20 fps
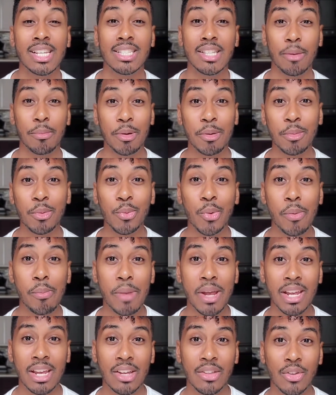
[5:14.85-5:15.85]
Some people were
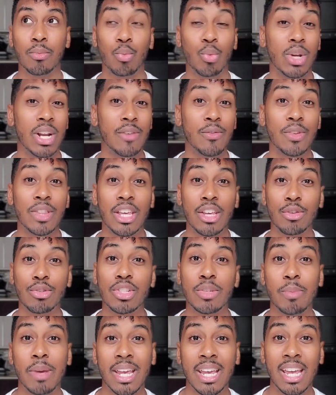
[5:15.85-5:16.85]
making whatever they
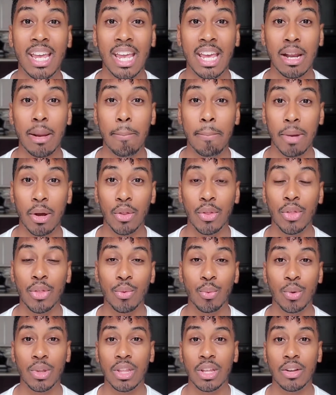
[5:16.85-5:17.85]
usually make in a
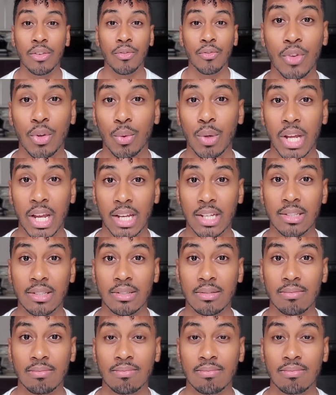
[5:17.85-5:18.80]
month within a few days.